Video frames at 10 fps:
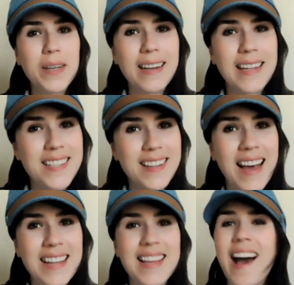we get into
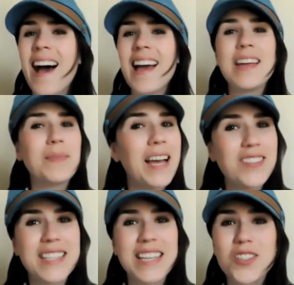that, I am
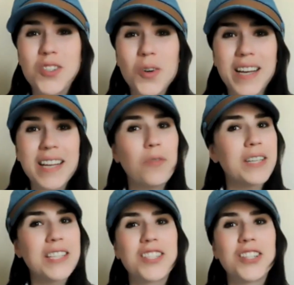Kelsey, Joy
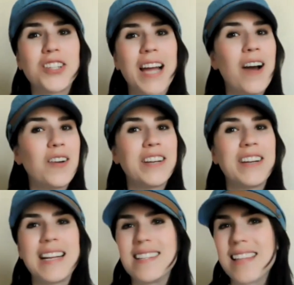Realtor out
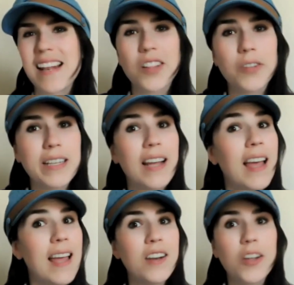here in Santa
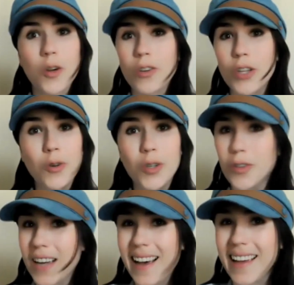Clarita and your
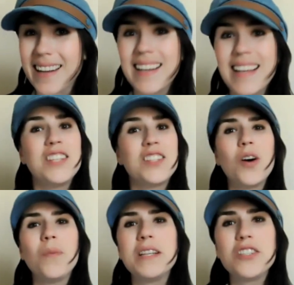local guide.
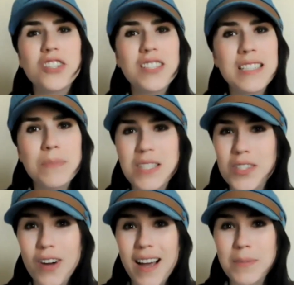So be sure to
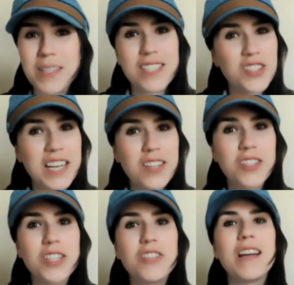subscribe to this channel
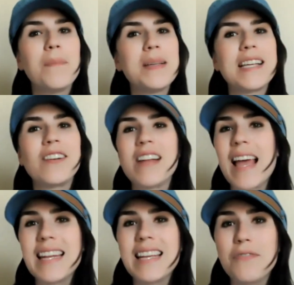so you do not miss out on
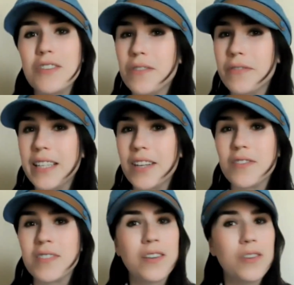any future
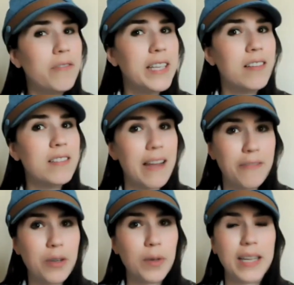videos, new videos
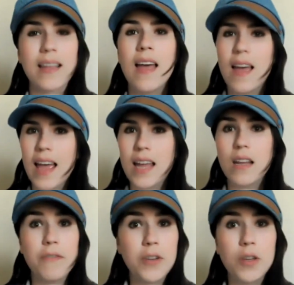every week.
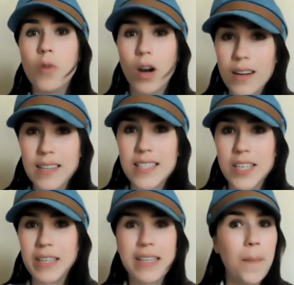And if you are
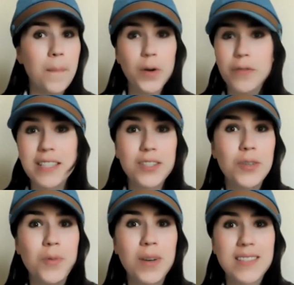considering moving
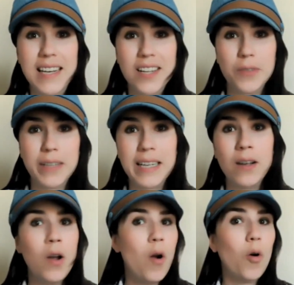to Santa
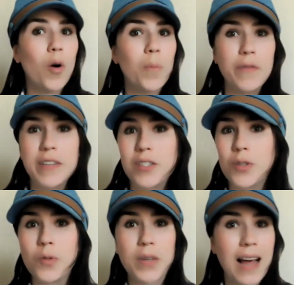Clarita or moving
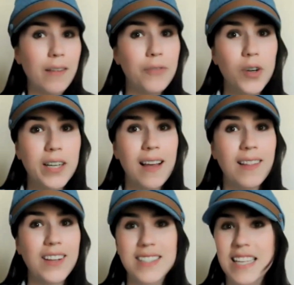to
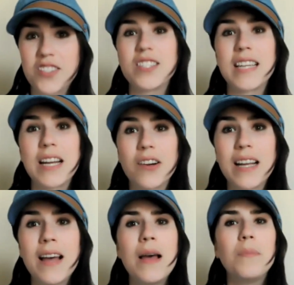California, Los Angeles
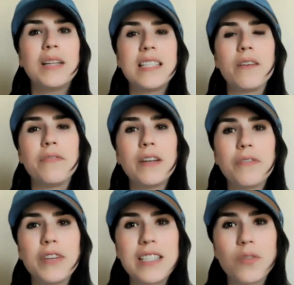area, please
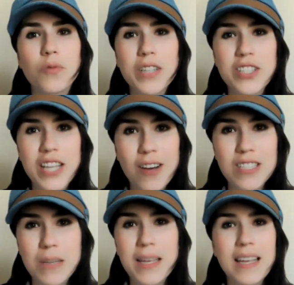feel free to reach
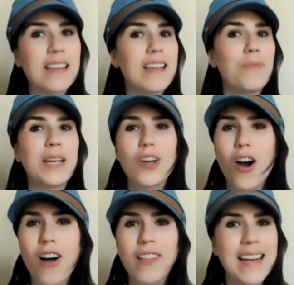out to me, give me a
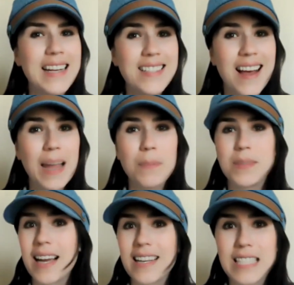call anytime,
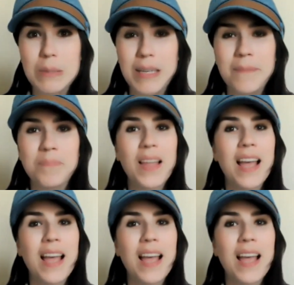text me.